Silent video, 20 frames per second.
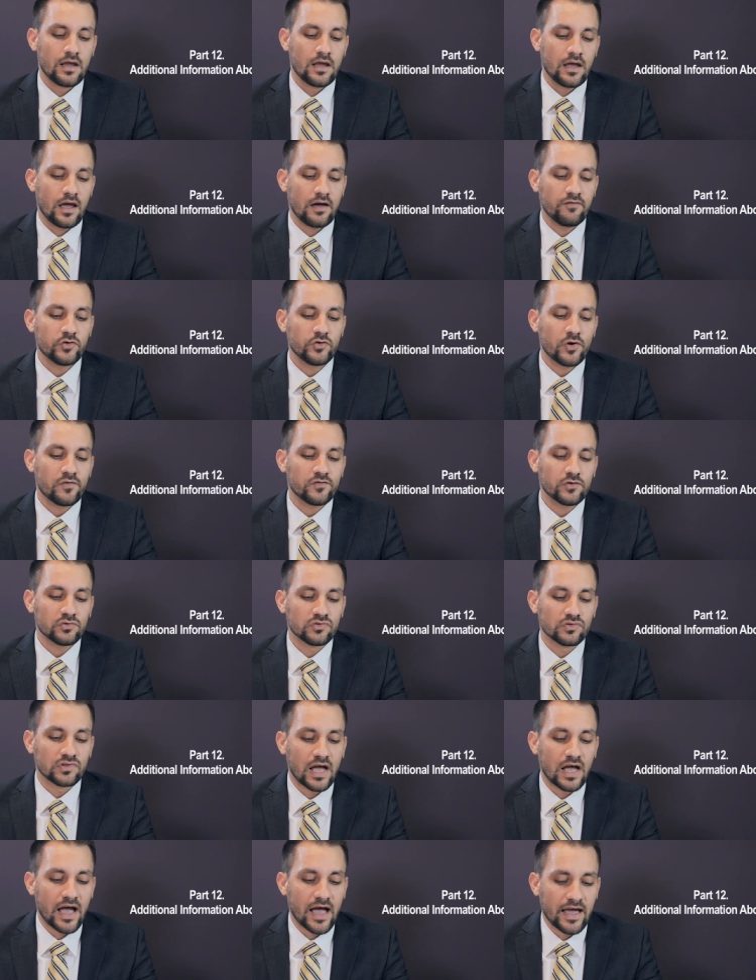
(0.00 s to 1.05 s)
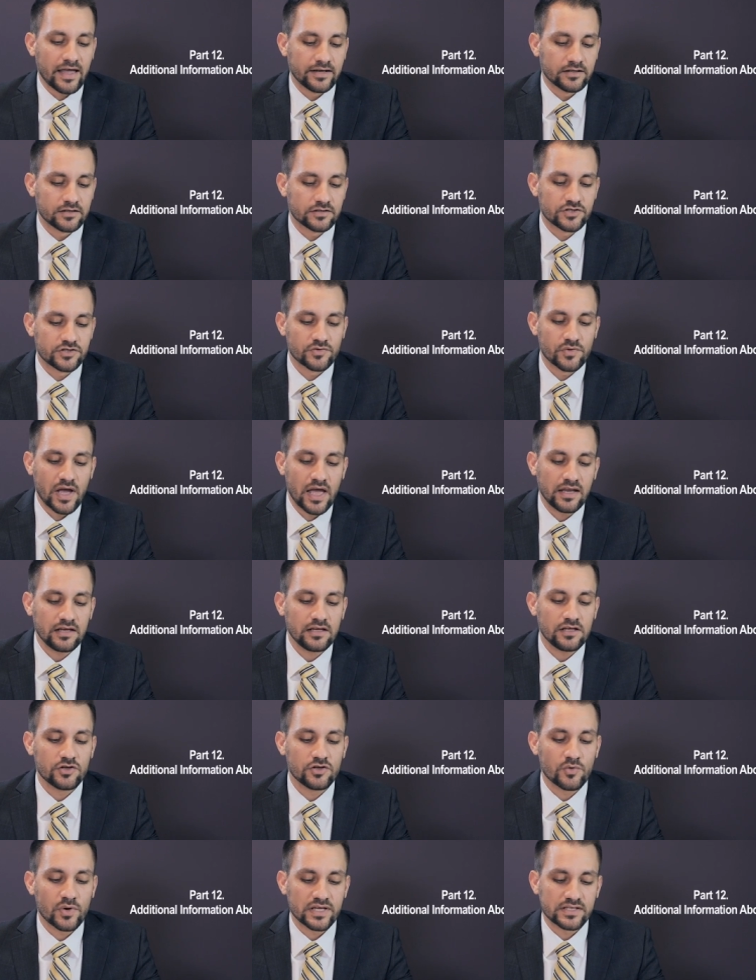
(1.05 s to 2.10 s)
Have you ever lied to any
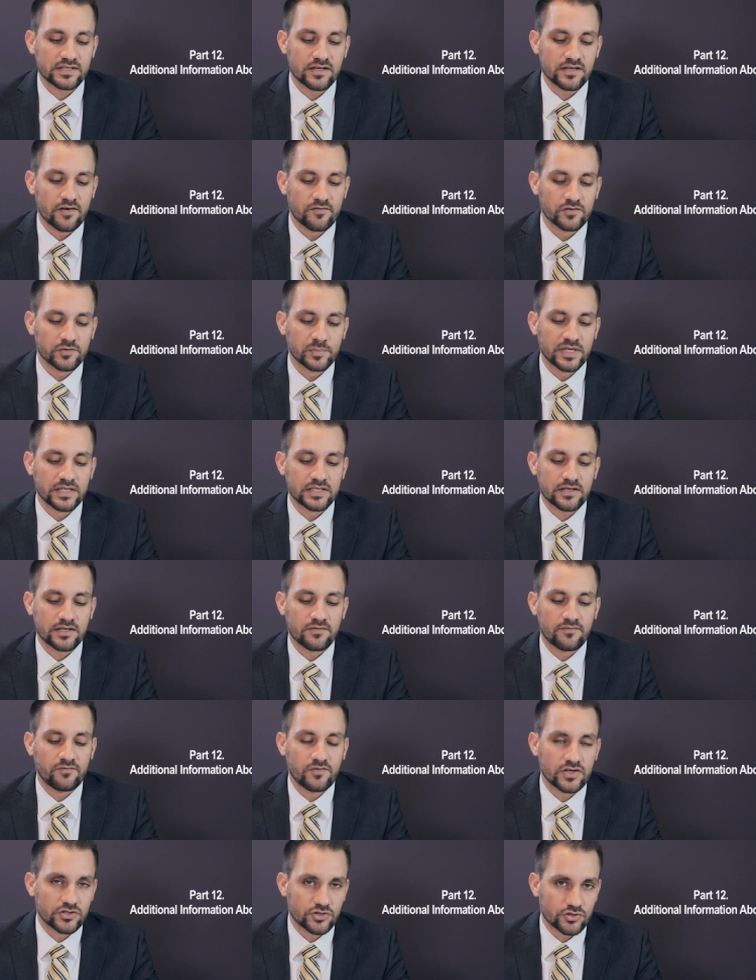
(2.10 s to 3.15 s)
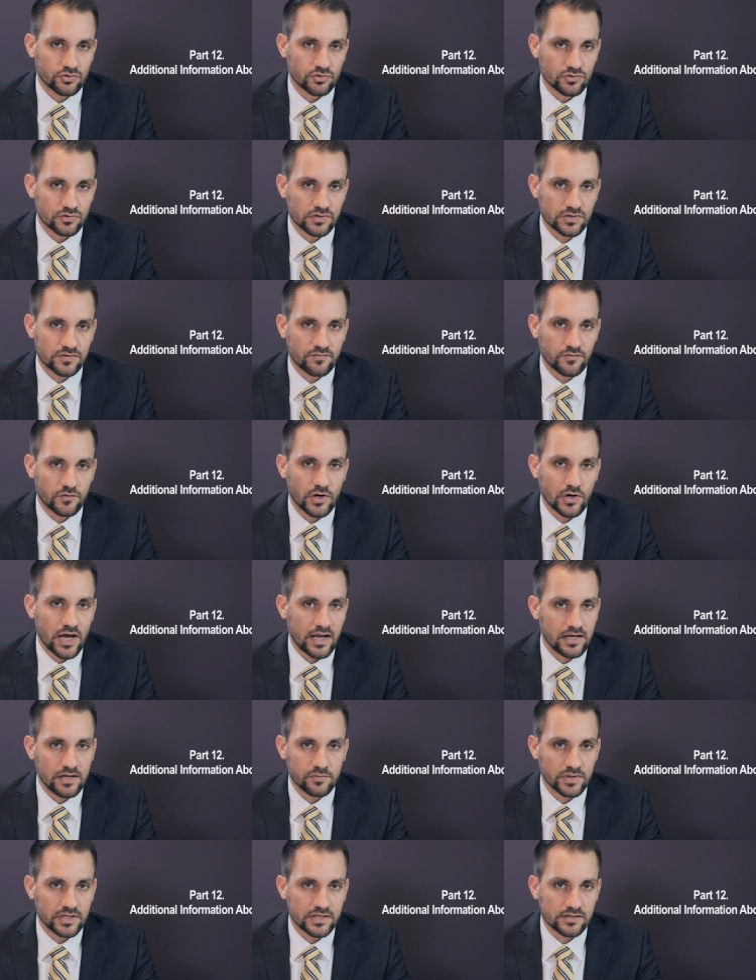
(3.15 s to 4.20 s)
U.S. government officials for
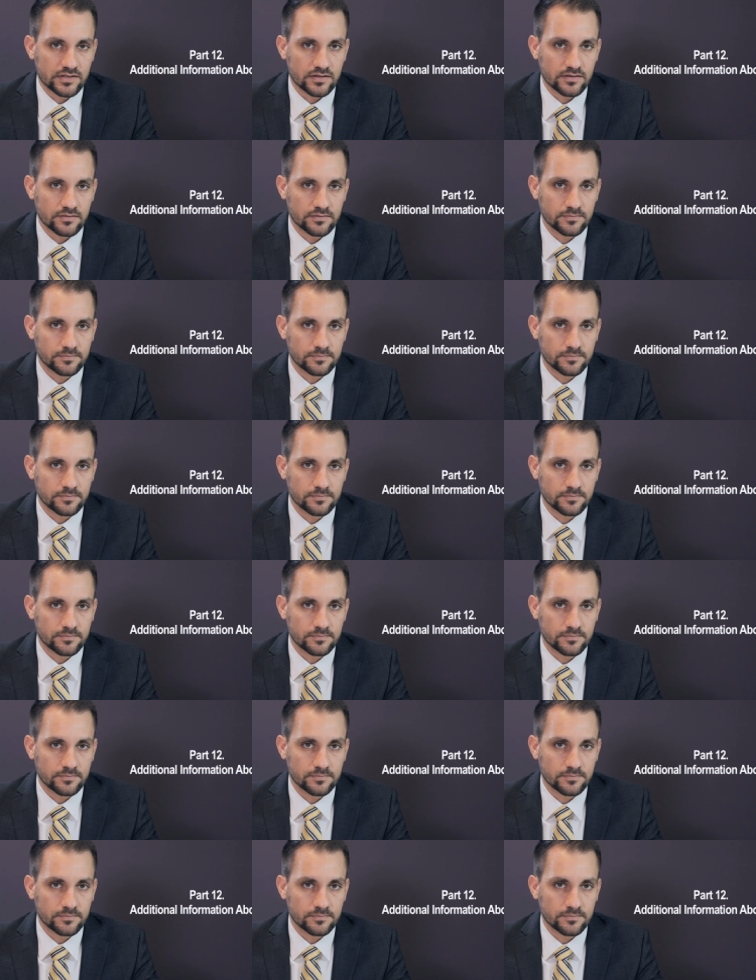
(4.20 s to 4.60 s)
any reason?